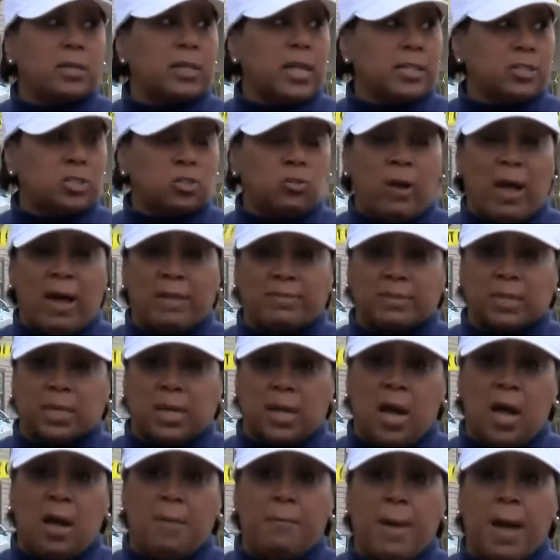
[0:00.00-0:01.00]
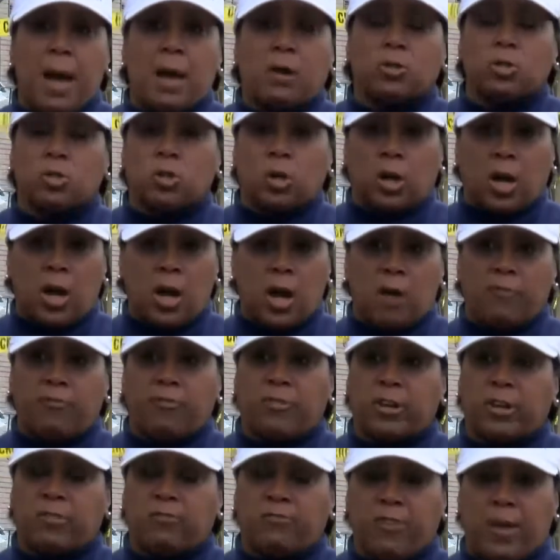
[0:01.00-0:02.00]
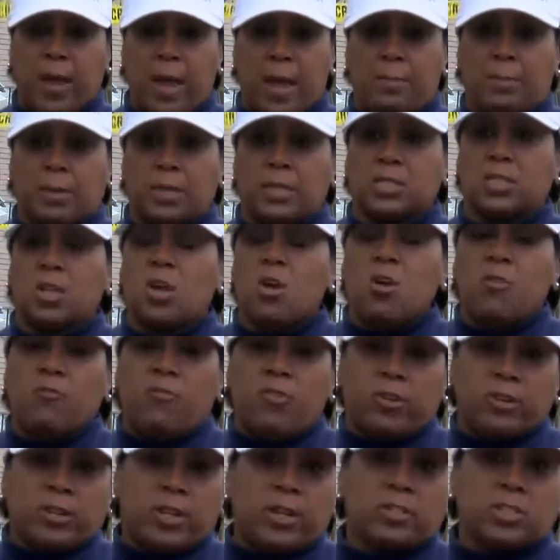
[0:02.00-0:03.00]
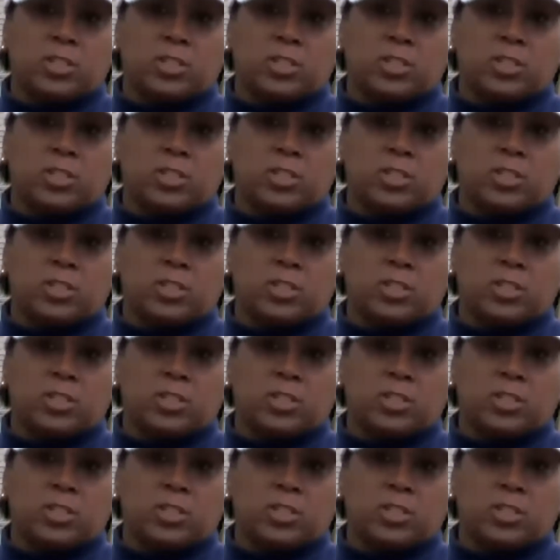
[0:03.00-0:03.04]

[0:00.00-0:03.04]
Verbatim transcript: that you have to come out. You're comforting families for their